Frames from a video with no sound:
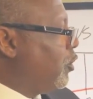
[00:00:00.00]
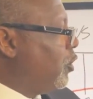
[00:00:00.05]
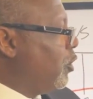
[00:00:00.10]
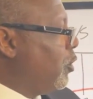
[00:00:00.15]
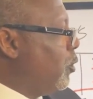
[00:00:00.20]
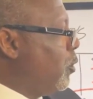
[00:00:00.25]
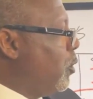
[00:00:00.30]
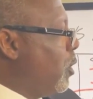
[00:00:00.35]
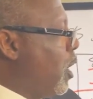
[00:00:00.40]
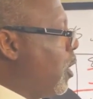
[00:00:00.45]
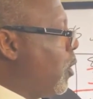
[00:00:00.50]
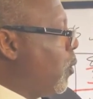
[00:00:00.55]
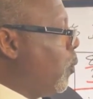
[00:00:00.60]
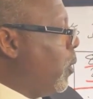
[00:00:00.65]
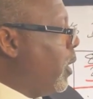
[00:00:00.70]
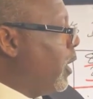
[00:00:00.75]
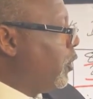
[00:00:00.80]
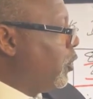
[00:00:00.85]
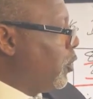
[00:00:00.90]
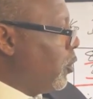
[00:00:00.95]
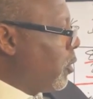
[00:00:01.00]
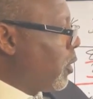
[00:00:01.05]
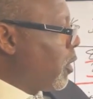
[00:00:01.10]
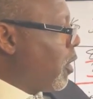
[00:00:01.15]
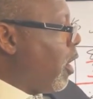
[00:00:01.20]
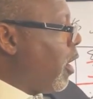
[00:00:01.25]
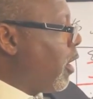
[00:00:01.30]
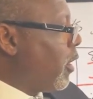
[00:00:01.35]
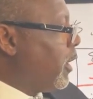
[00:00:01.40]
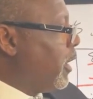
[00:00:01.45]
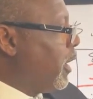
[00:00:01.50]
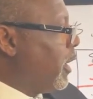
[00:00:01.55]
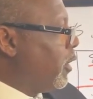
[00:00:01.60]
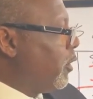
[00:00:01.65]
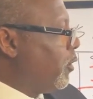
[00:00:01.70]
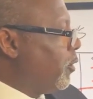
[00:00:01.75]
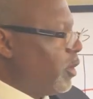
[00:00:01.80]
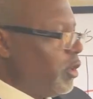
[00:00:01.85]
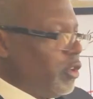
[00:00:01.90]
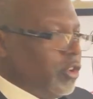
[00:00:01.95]
you went to a car
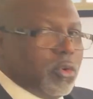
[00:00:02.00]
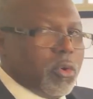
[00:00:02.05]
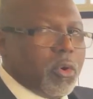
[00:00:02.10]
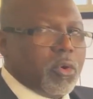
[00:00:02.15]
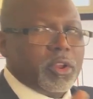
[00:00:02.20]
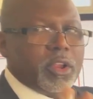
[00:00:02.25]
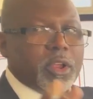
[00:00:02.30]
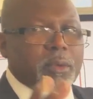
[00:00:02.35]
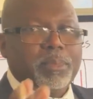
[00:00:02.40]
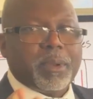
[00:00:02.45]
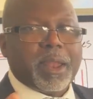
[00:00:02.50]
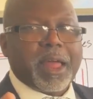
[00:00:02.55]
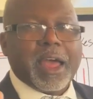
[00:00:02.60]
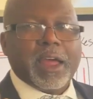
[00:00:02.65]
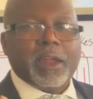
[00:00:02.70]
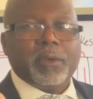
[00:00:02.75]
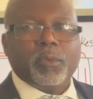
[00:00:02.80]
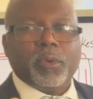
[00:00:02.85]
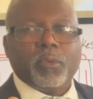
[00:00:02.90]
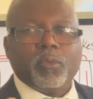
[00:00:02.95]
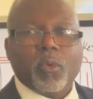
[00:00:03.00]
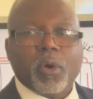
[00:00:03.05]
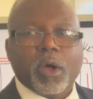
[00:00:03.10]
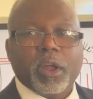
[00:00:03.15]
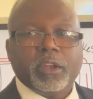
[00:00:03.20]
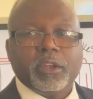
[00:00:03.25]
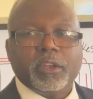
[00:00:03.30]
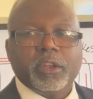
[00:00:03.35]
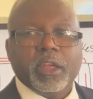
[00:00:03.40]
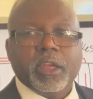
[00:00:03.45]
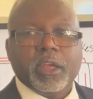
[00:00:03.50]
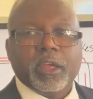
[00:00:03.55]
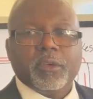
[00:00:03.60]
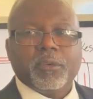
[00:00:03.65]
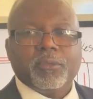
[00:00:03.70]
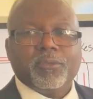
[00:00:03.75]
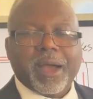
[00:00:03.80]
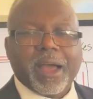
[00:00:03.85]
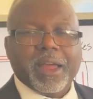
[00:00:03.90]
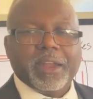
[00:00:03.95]
dealer and you only applied with one
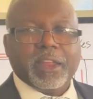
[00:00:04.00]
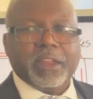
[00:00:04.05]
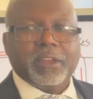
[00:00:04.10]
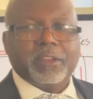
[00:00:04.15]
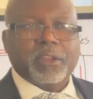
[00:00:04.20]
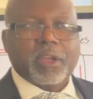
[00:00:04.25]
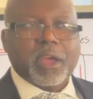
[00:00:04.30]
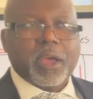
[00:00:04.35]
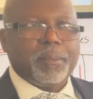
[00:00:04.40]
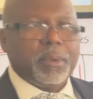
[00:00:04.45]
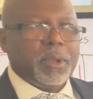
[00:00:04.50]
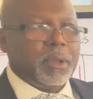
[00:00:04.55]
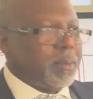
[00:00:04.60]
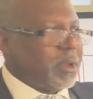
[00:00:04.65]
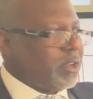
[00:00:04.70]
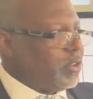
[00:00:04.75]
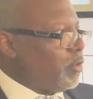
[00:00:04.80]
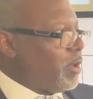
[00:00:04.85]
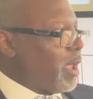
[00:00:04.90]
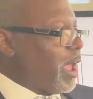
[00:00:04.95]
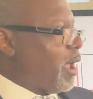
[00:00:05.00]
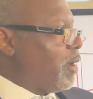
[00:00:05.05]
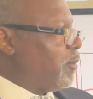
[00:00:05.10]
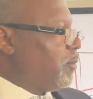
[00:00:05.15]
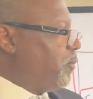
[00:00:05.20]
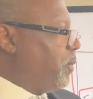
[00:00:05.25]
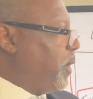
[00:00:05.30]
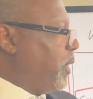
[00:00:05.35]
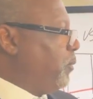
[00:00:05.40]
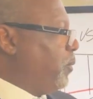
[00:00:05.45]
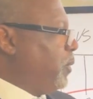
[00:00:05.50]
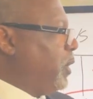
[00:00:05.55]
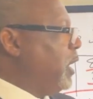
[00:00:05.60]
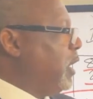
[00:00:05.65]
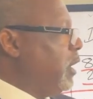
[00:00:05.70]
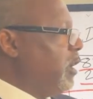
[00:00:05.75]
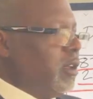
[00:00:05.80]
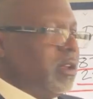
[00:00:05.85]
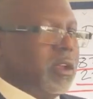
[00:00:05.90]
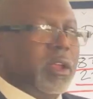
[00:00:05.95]
finance company, but you have
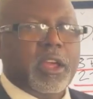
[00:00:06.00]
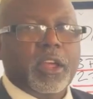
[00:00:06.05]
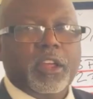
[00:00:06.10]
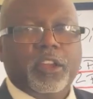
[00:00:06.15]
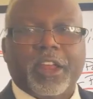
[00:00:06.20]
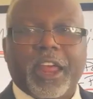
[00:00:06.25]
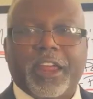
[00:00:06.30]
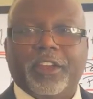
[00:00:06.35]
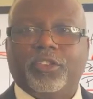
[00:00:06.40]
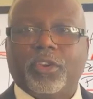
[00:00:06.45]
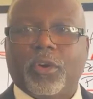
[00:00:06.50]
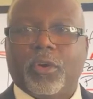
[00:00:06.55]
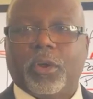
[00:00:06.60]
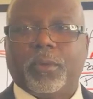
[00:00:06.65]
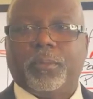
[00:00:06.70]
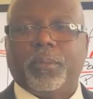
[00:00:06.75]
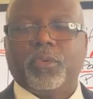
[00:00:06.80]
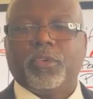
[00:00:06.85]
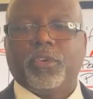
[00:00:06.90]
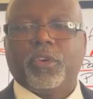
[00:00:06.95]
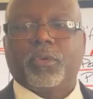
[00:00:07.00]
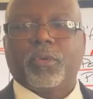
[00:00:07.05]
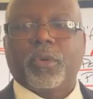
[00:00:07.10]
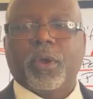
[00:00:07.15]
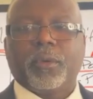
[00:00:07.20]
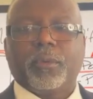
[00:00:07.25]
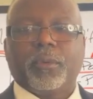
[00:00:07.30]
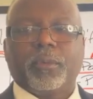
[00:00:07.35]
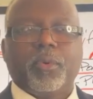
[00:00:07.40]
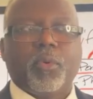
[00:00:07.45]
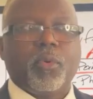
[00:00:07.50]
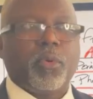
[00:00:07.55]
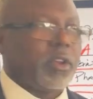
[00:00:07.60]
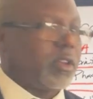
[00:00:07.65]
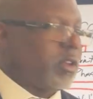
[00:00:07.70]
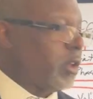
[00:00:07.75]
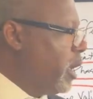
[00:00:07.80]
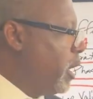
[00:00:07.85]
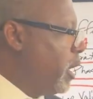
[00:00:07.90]
15 that showed up on your credit reports.